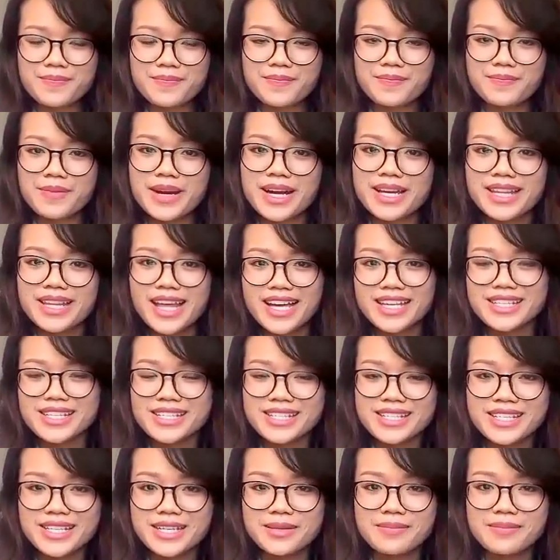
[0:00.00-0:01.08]
My last
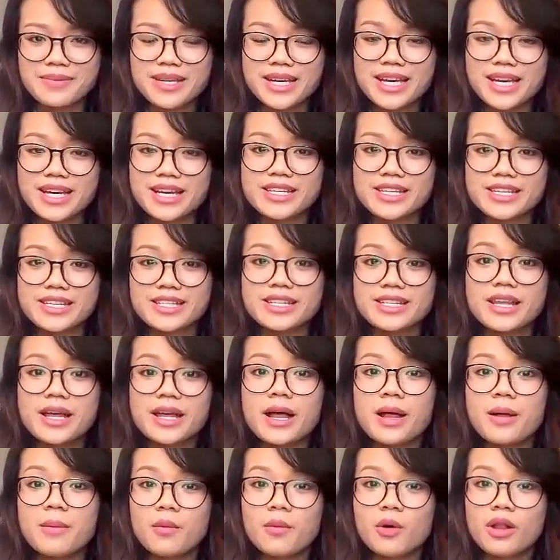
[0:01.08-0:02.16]
tip is
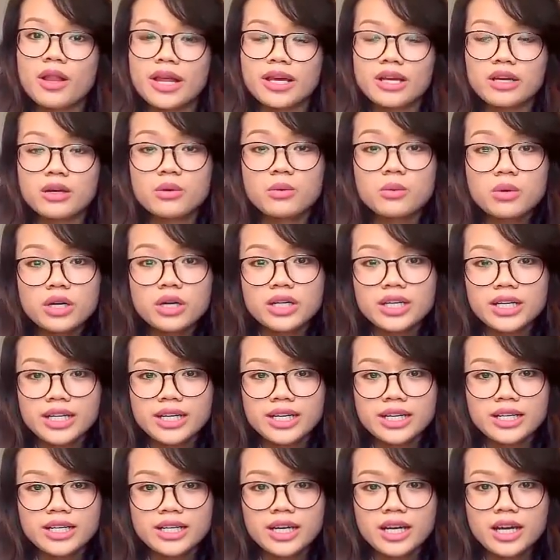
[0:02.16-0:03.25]
more like a
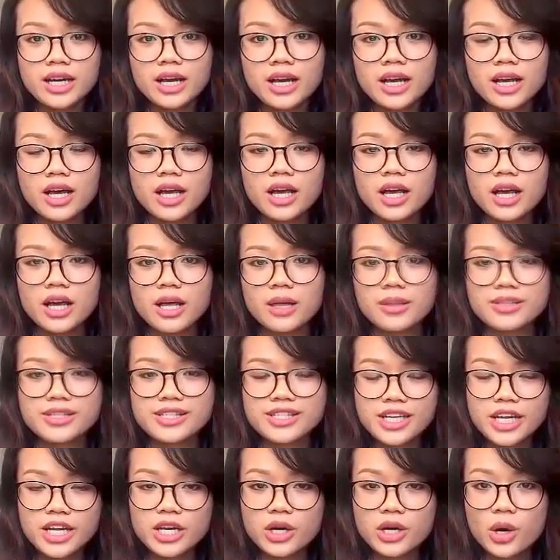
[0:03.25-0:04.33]
warning.
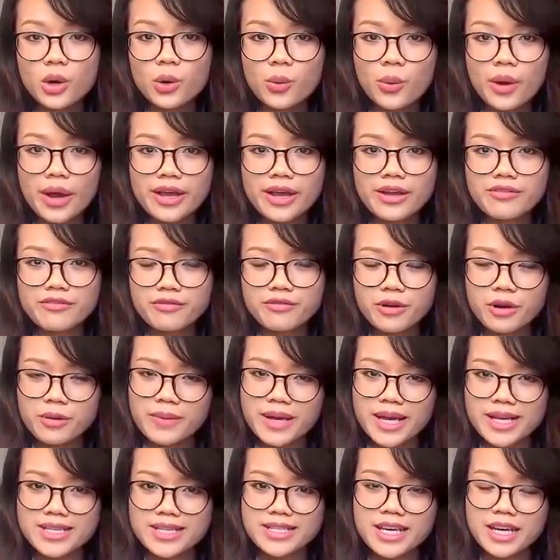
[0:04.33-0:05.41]
Stay away from
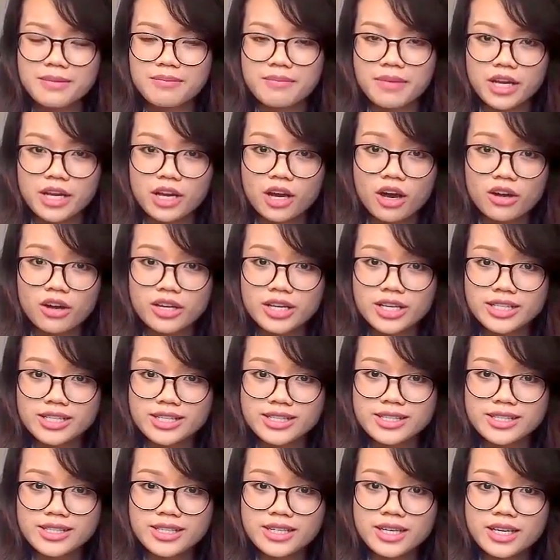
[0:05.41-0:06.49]

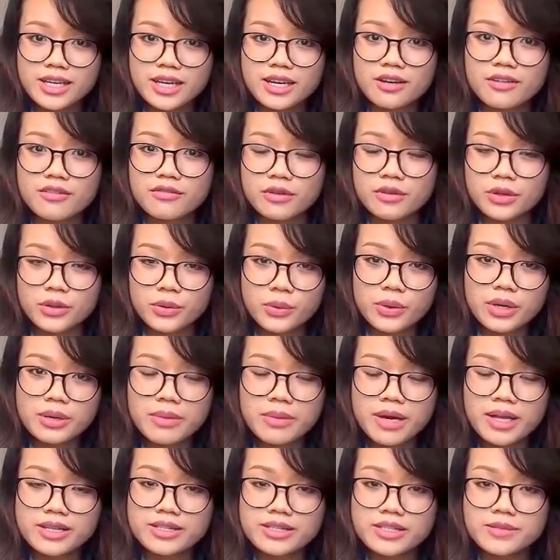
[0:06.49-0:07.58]
antibiotics for 3
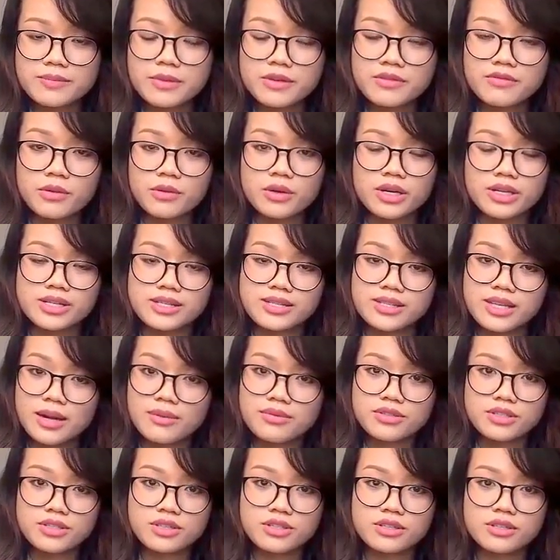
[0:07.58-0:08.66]
months before
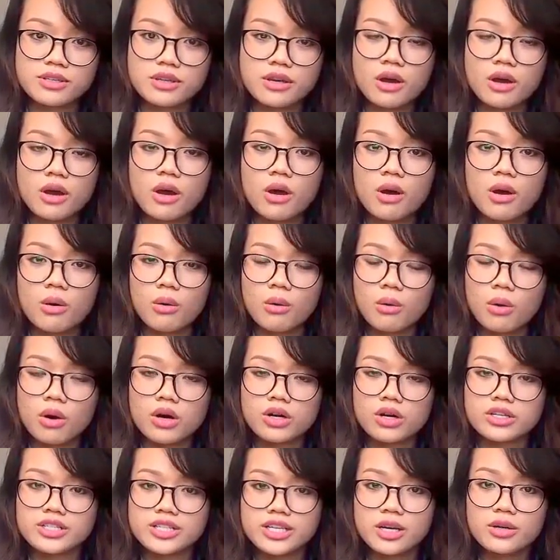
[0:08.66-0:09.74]
conception,
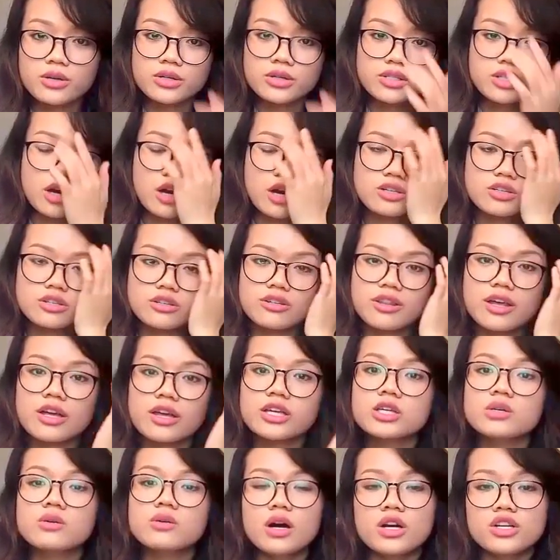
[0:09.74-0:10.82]
or tell your doctor that
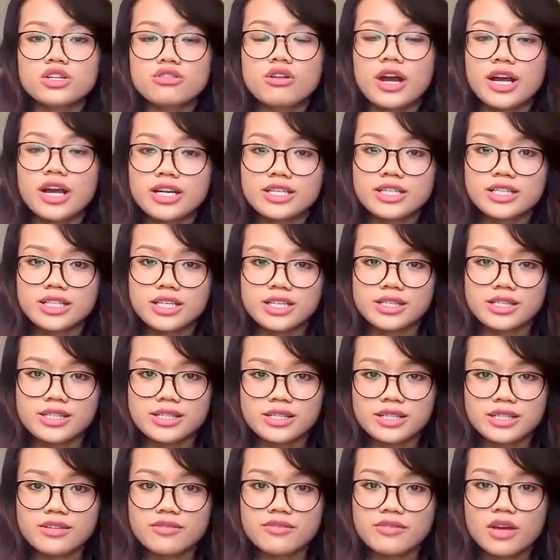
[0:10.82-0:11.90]
you are trying to
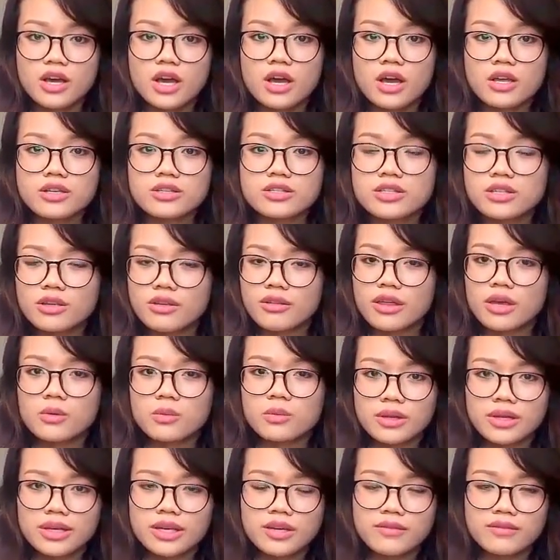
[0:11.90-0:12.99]
conceive, so they
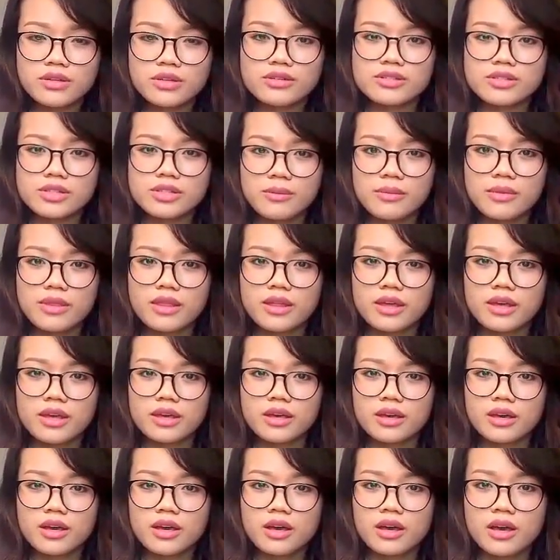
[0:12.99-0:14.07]
will give you
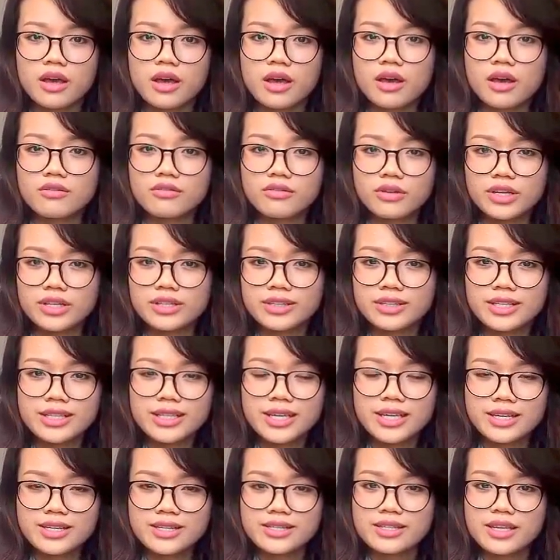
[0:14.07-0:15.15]
something friendly
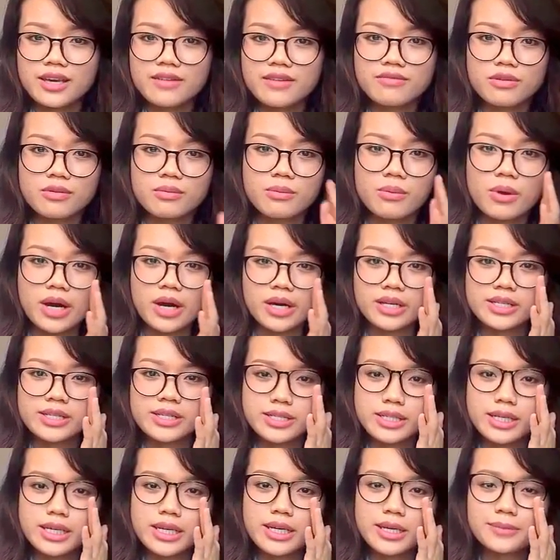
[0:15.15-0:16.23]
and safe for
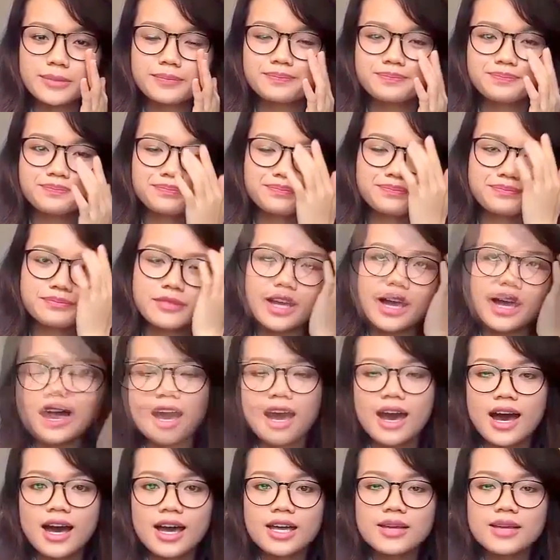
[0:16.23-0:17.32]
pregnancy.
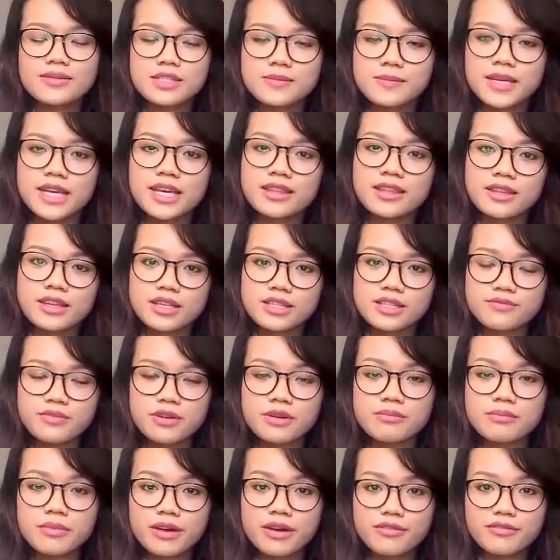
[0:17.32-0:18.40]
I am speaking this
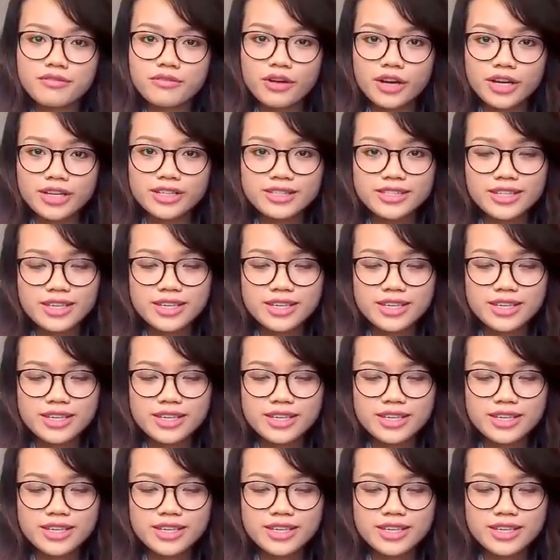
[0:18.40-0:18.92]
from my friend's